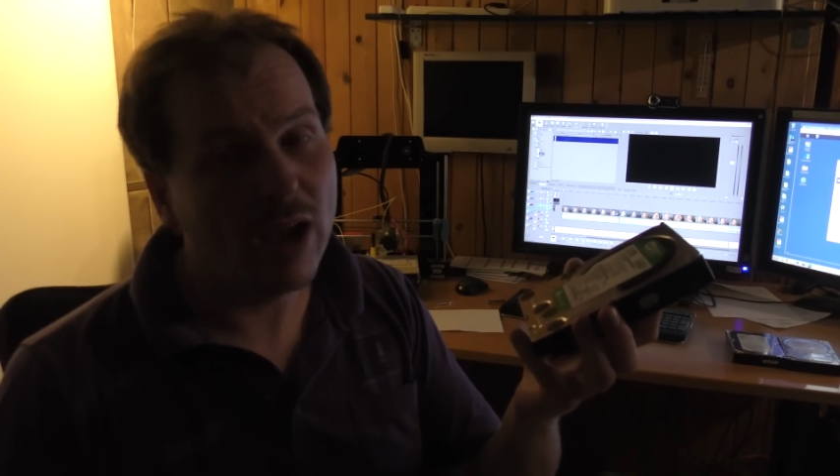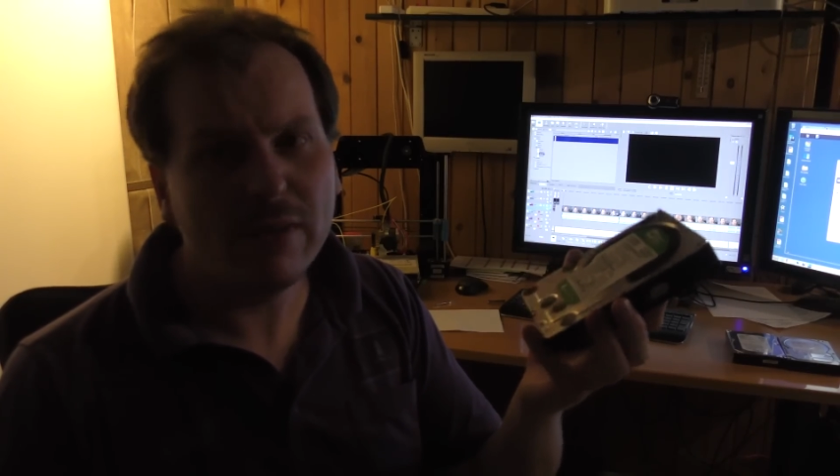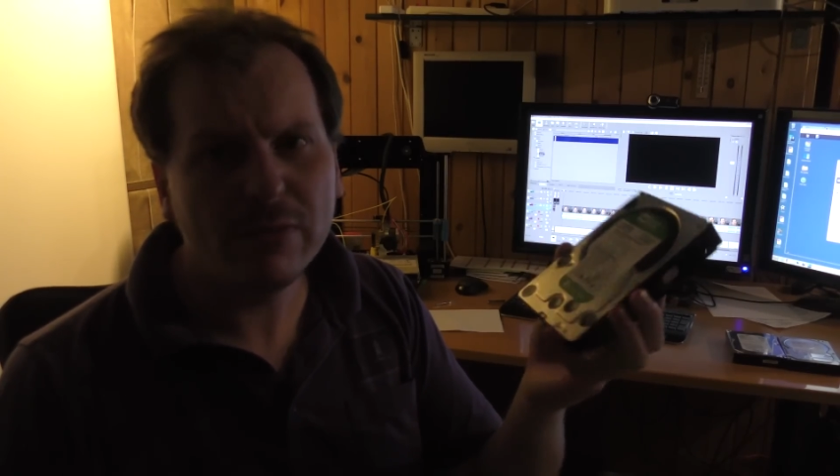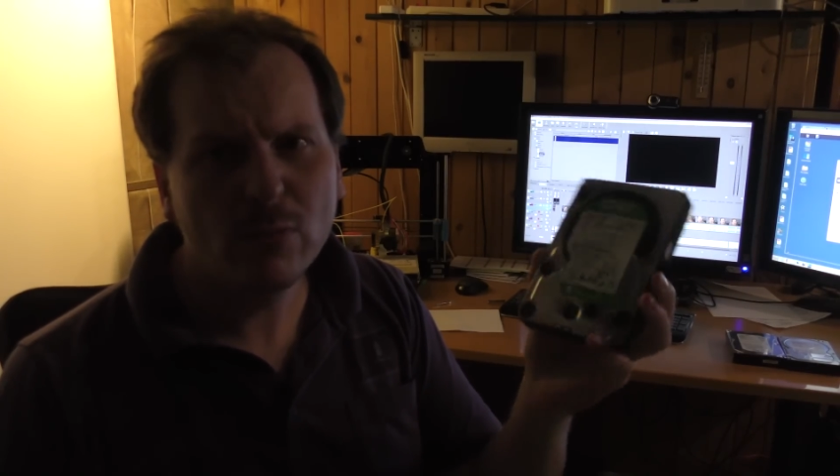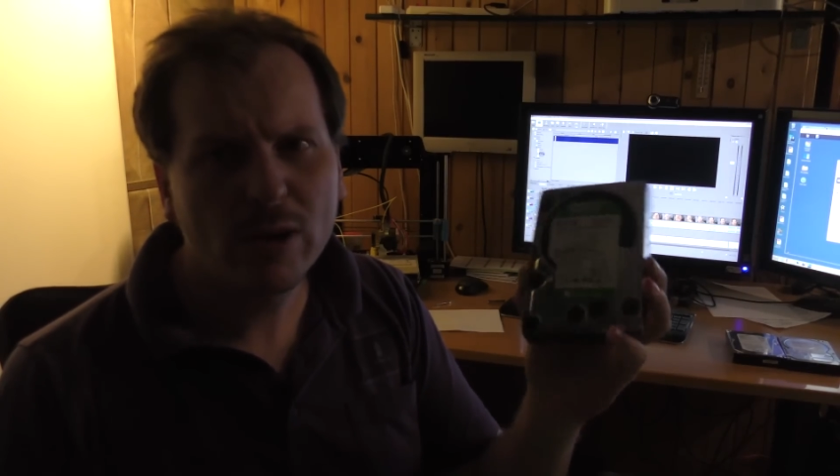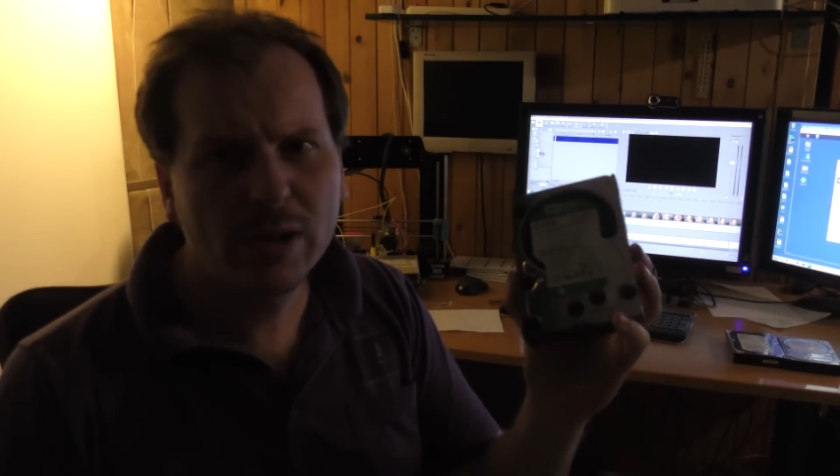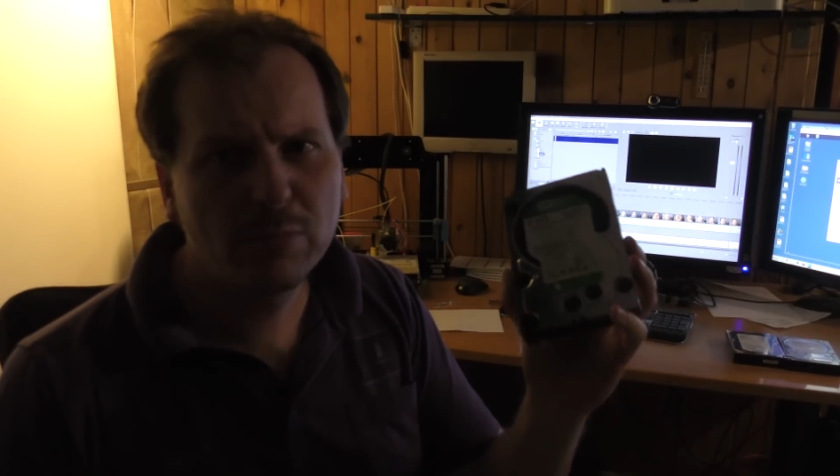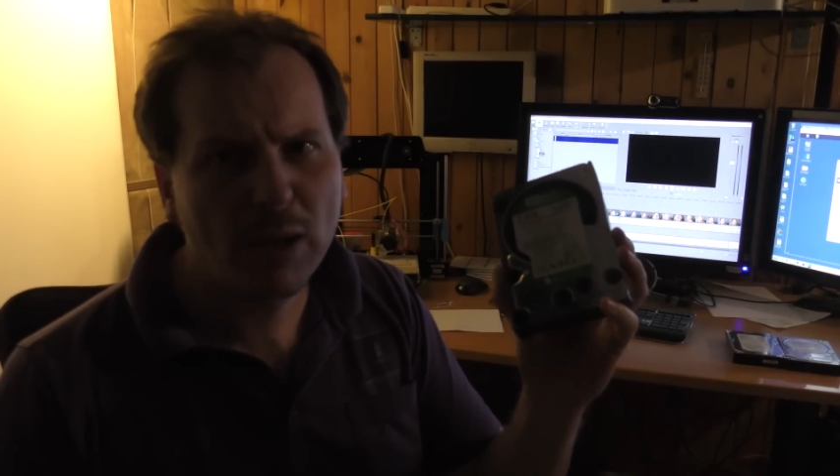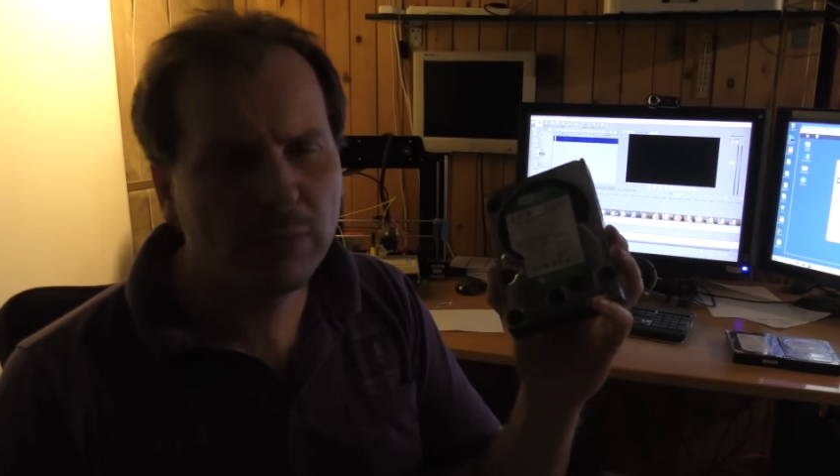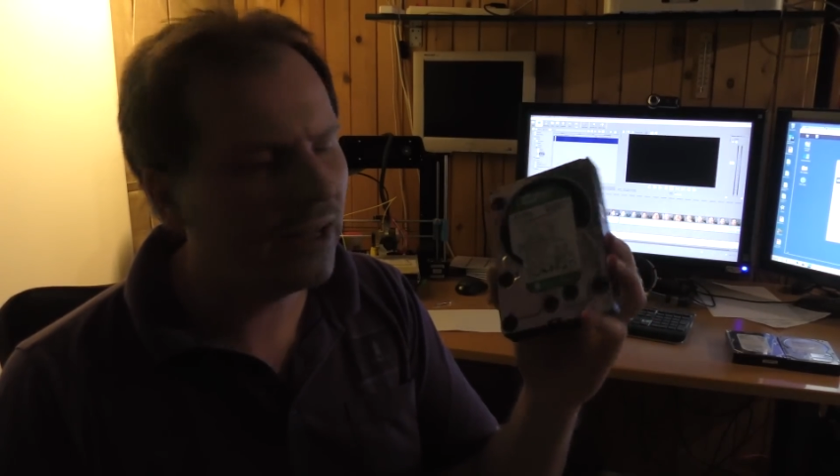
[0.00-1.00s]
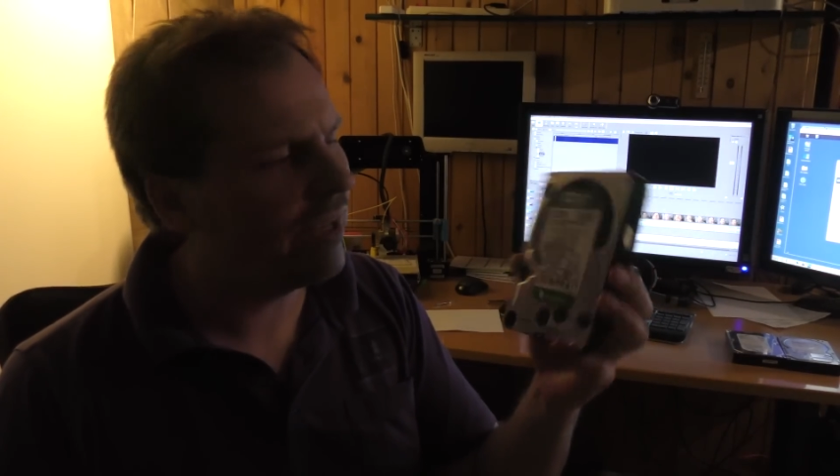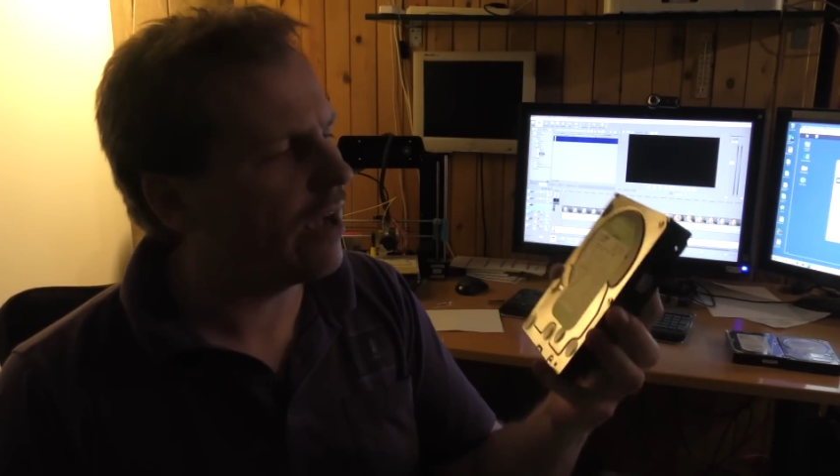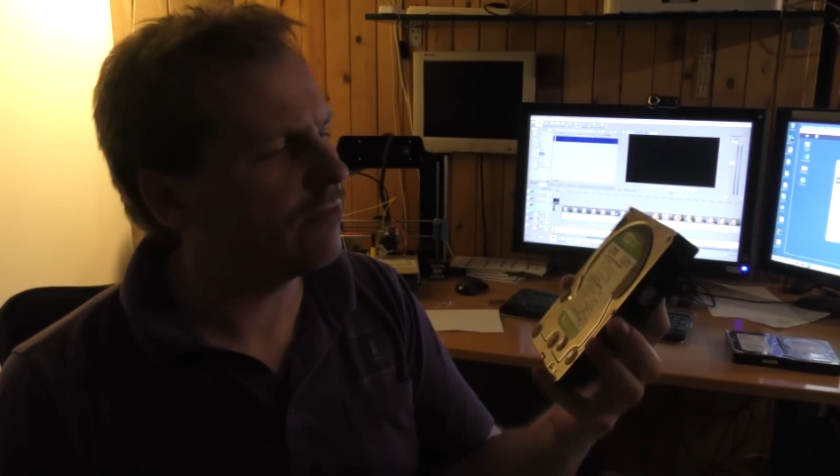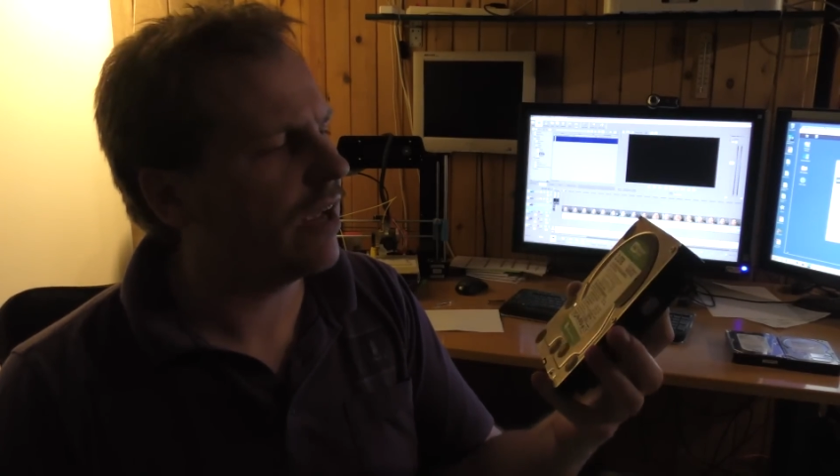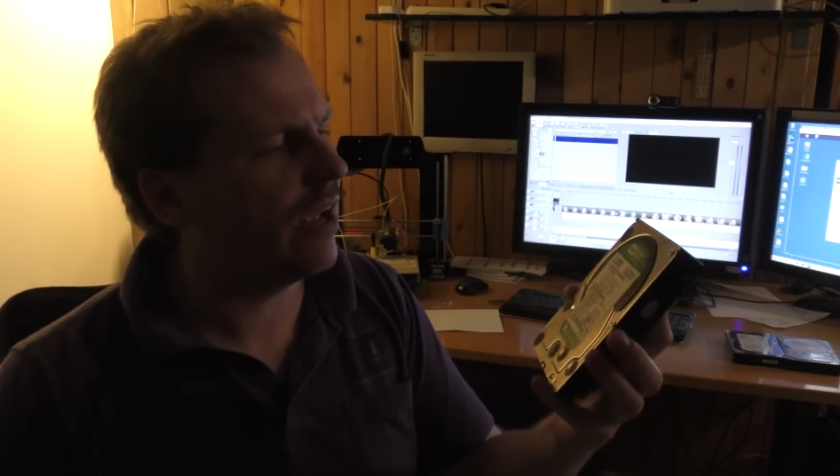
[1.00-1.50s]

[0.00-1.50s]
I have one at my Playhouse.